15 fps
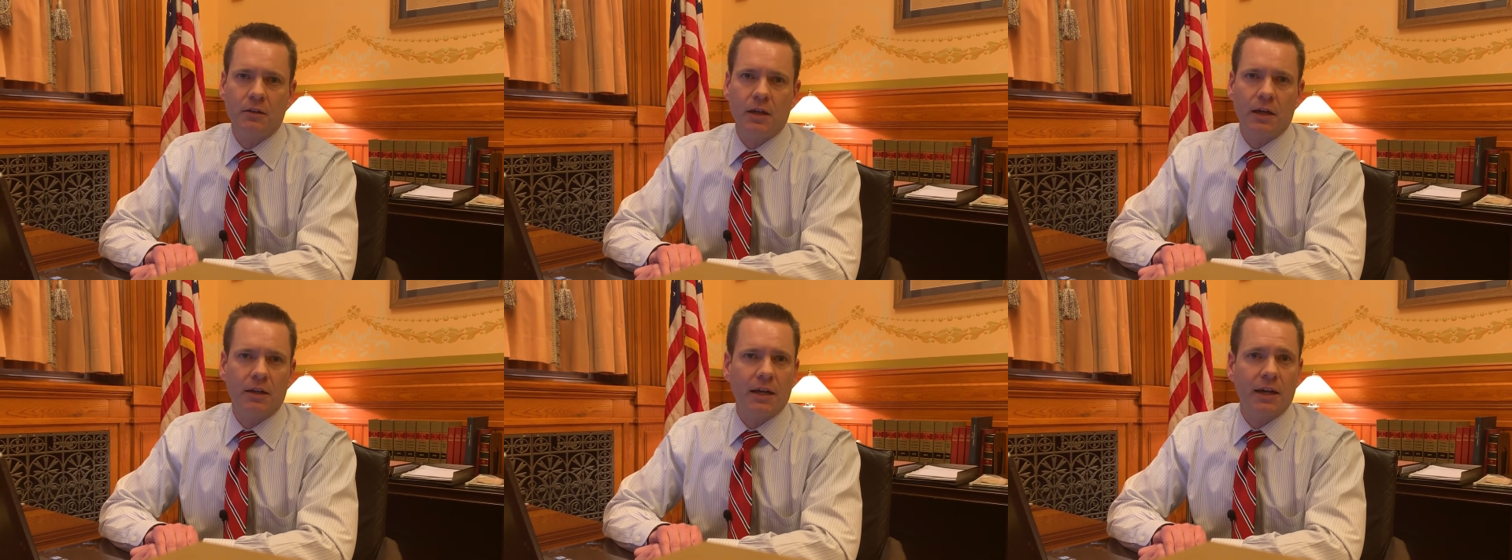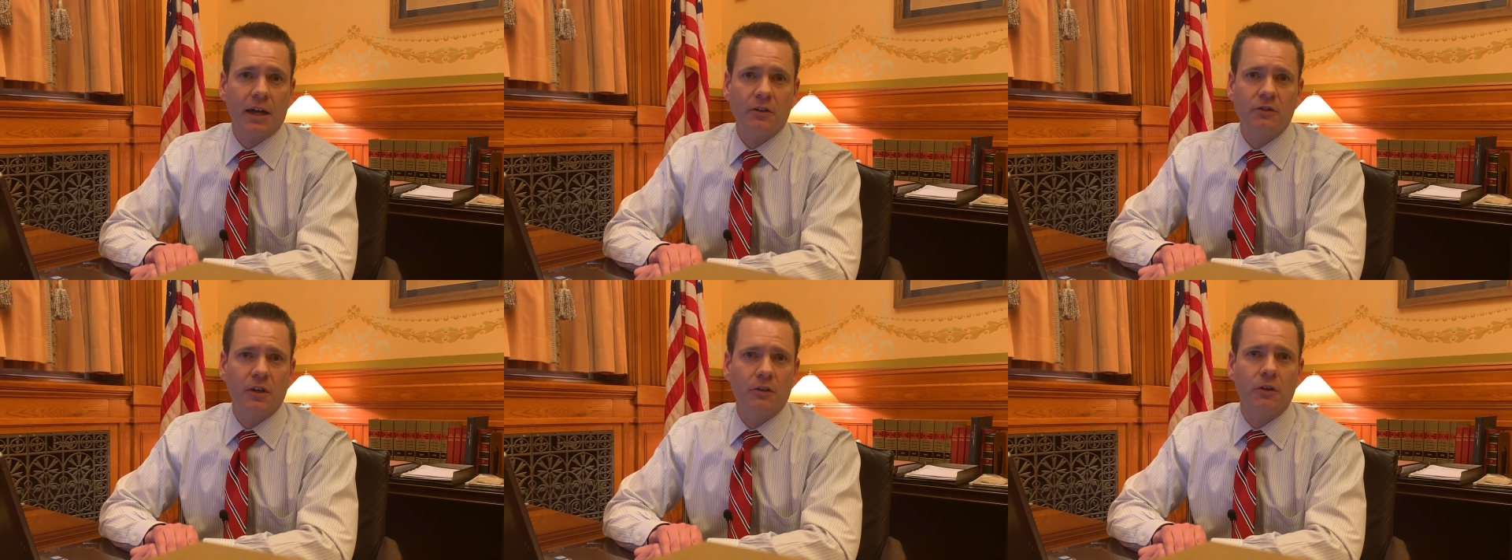Like I
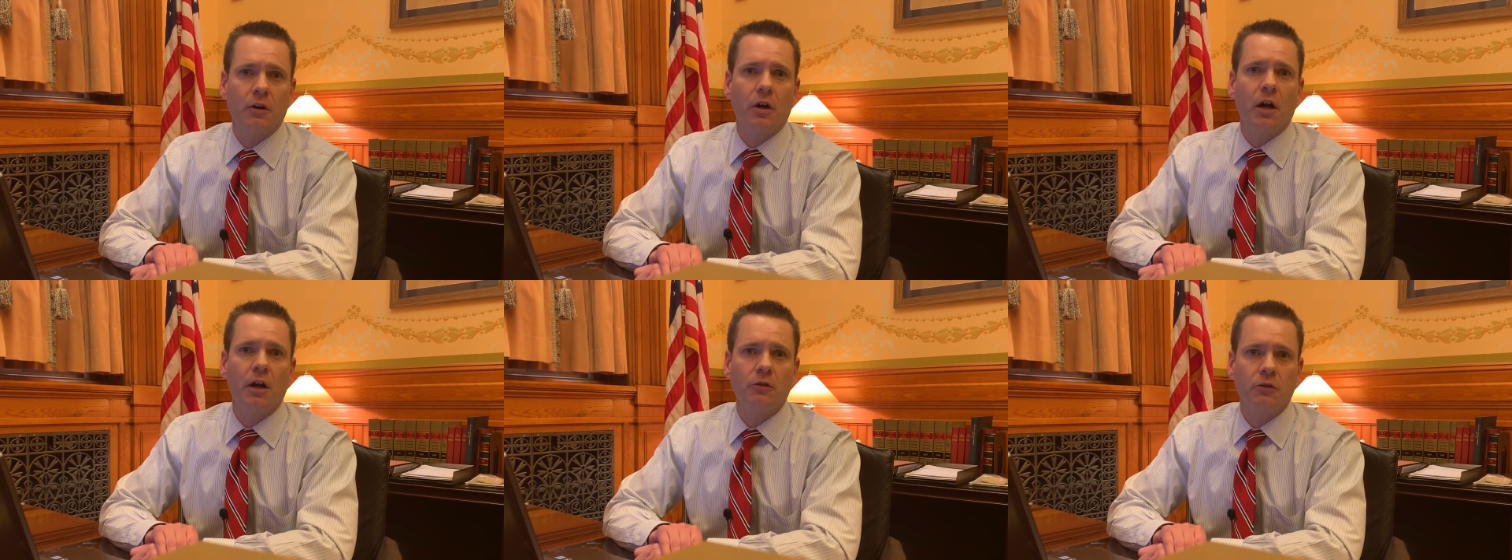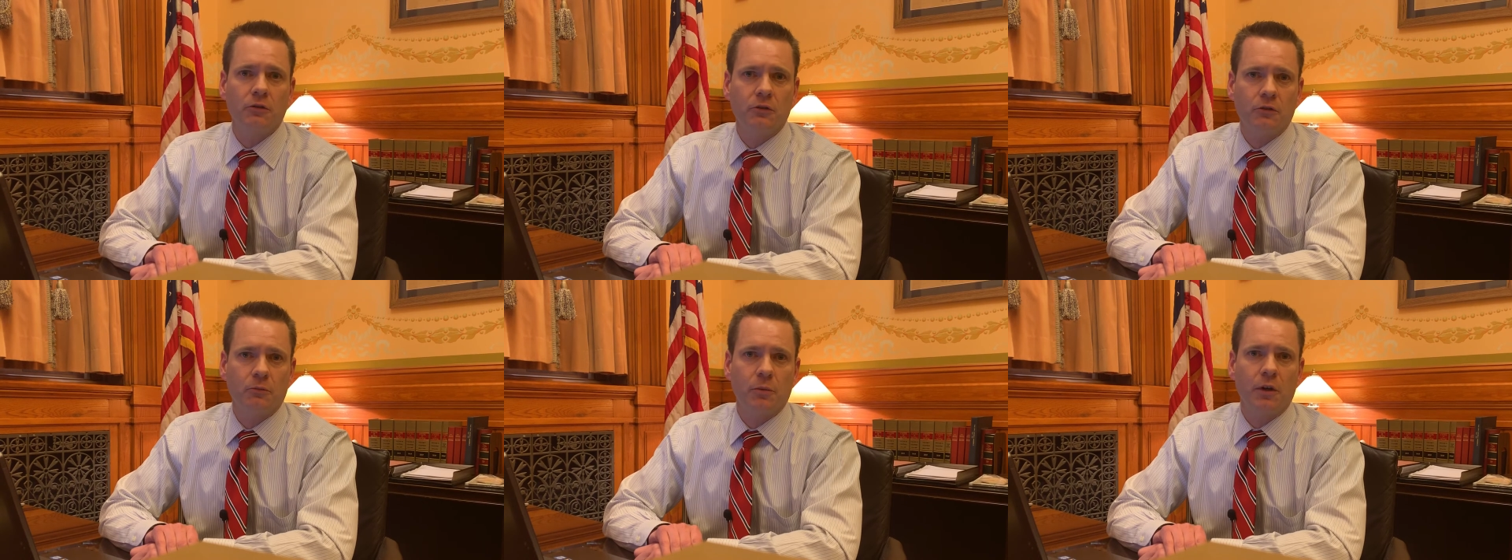said, there are
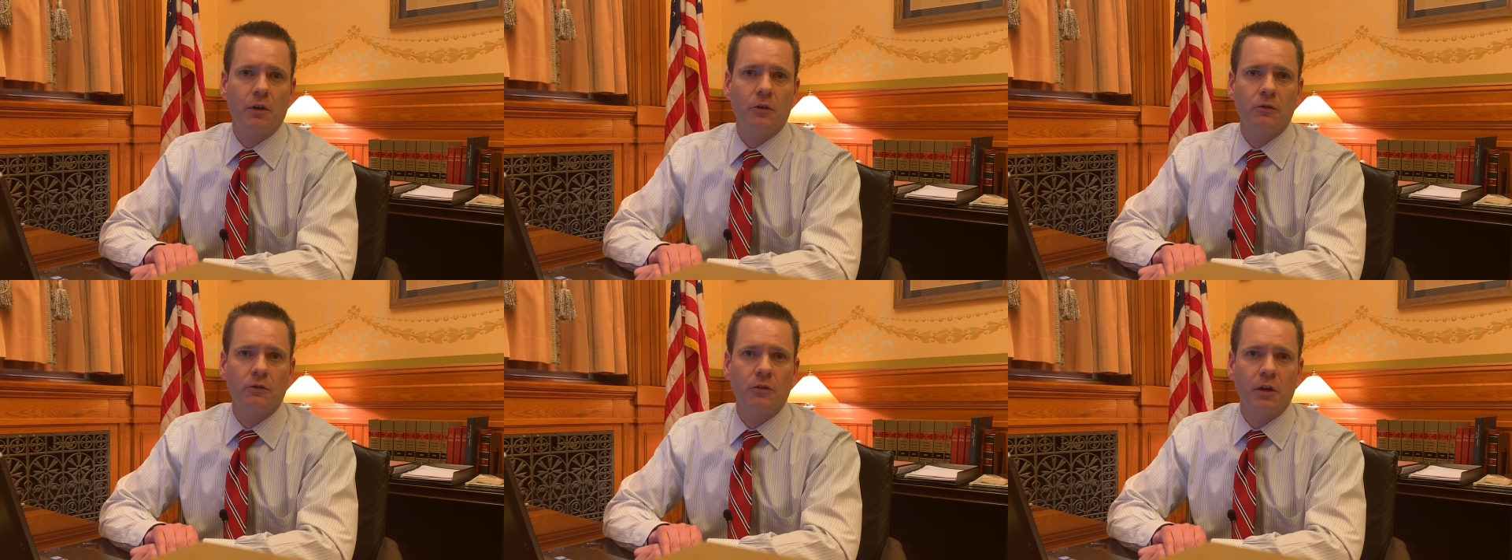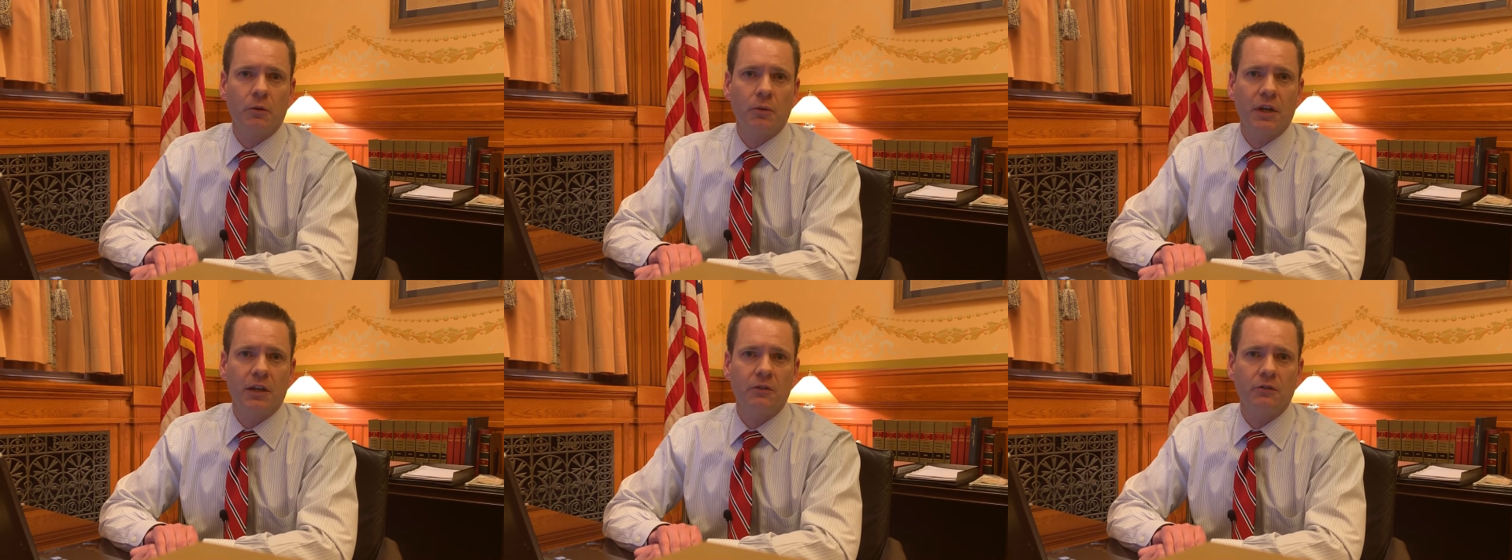hundreds of bills that
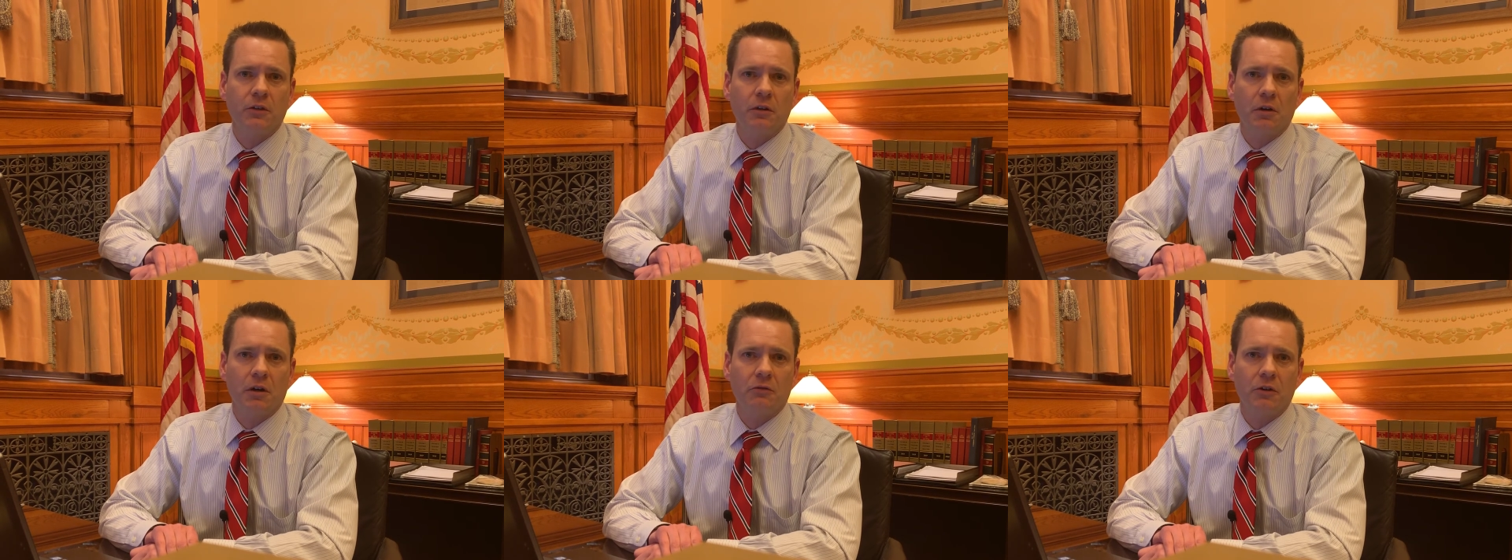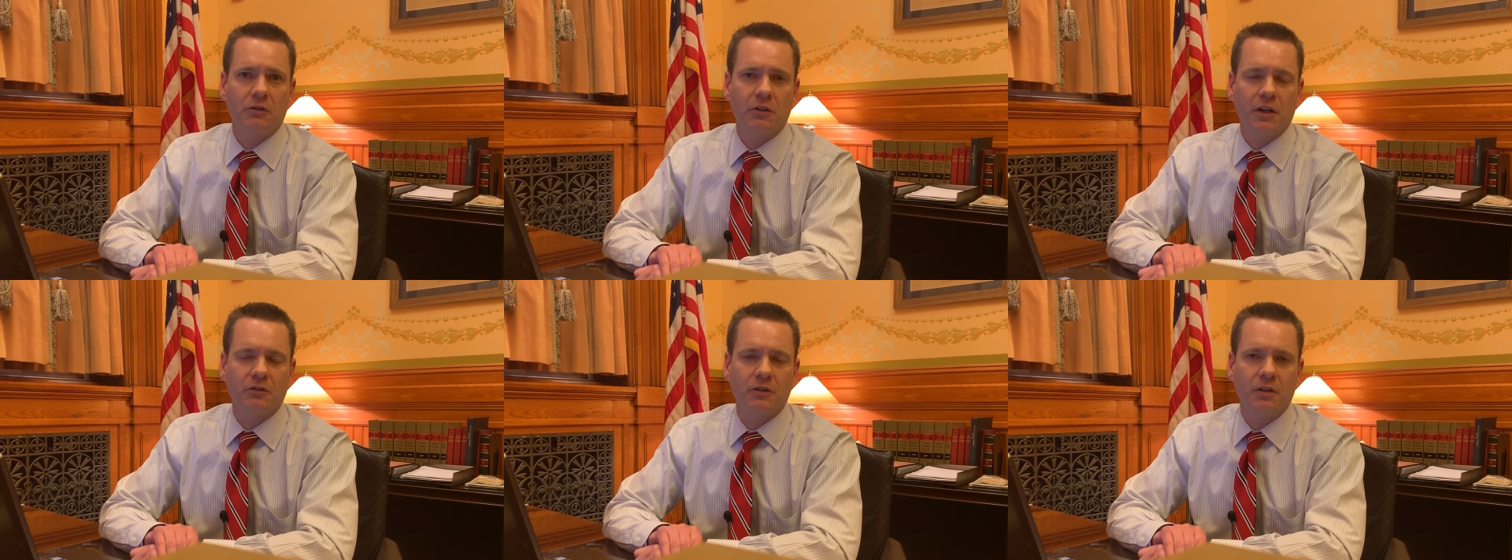we consider every
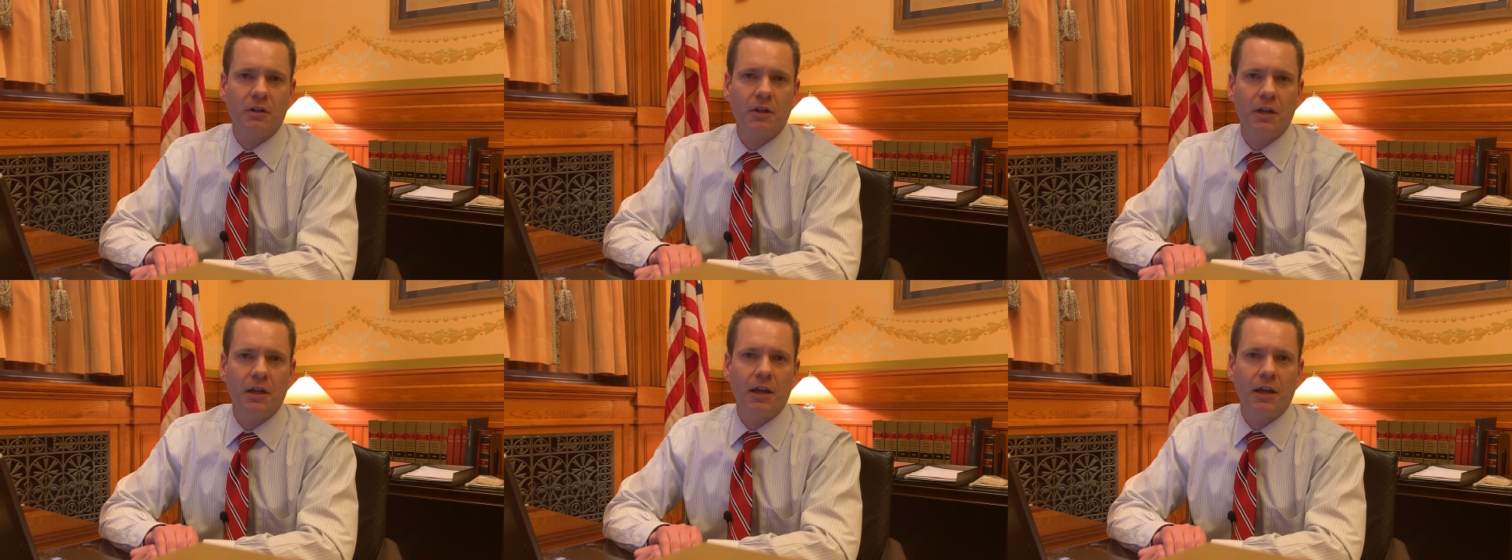session,